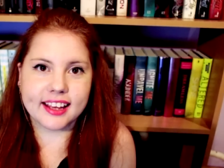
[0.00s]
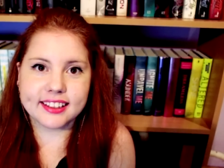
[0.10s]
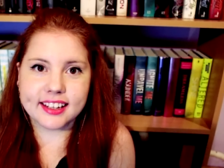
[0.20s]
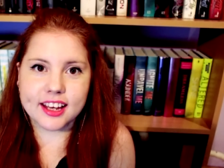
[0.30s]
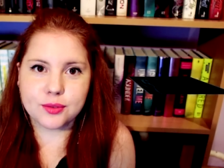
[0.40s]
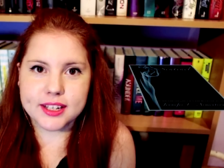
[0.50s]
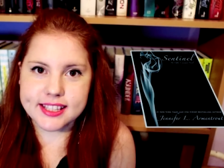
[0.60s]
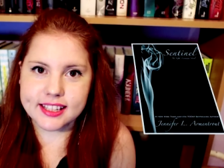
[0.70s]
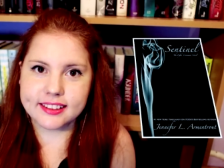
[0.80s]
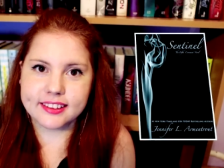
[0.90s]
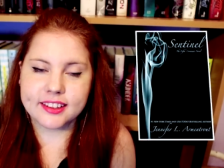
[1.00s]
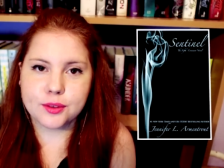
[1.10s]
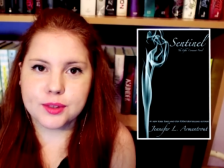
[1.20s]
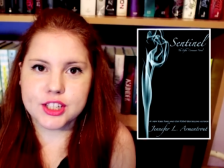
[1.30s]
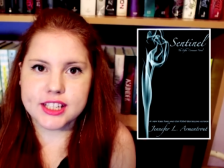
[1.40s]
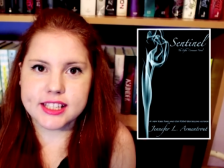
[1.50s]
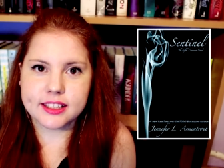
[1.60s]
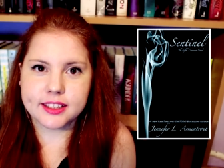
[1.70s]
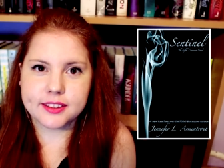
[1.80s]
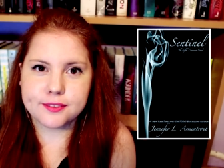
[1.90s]
And then I read Sentinel, which is
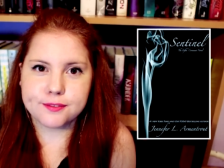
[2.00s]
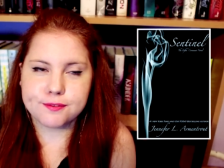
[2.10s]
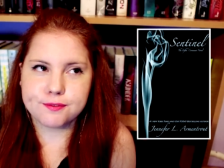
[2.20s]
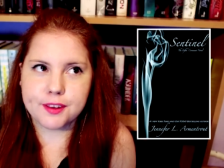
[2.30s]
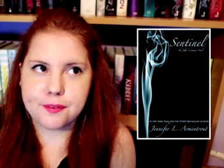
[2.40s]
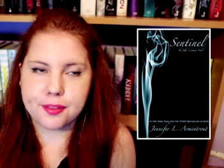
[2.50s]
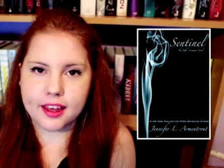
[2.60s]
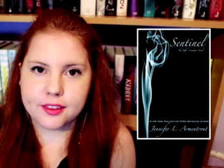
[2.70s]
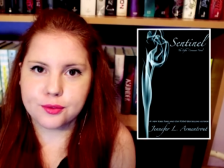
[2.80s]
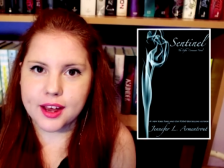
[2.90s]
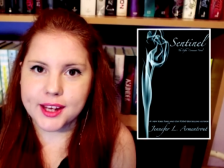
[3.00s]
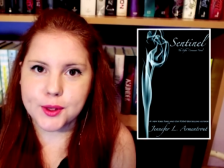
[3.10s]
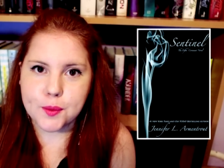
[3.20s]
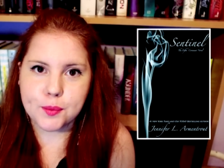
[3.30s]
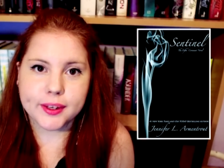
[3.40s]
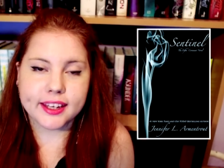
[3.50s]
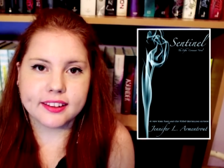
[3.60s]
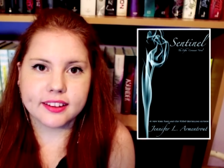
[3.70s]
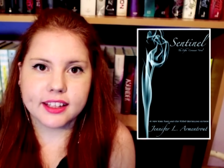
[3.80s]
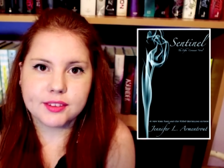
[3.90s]
the 5th and final book
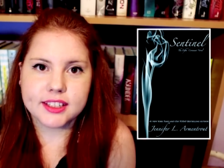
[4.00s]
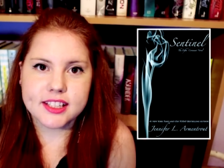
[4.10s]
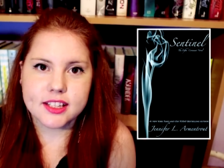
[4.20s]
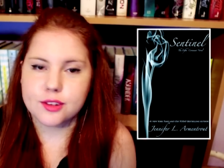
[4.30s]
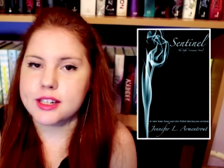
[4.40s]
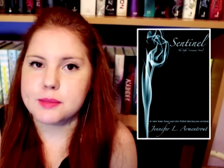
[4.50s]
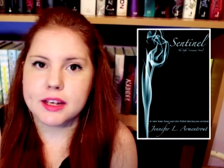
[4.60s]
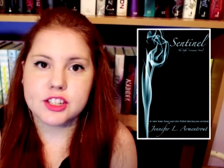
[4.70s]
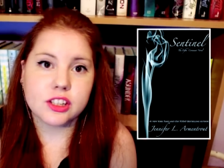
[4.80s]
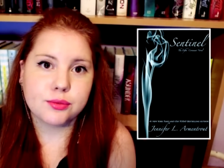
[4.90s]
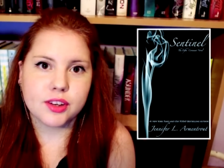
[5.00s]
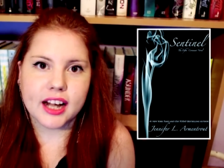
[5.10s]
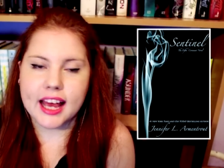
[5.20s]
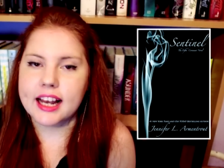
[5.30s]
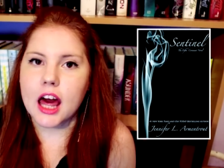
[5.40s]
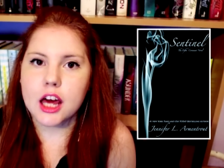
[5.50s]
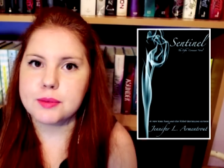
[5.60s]
in the Covenant series by Jennifer L.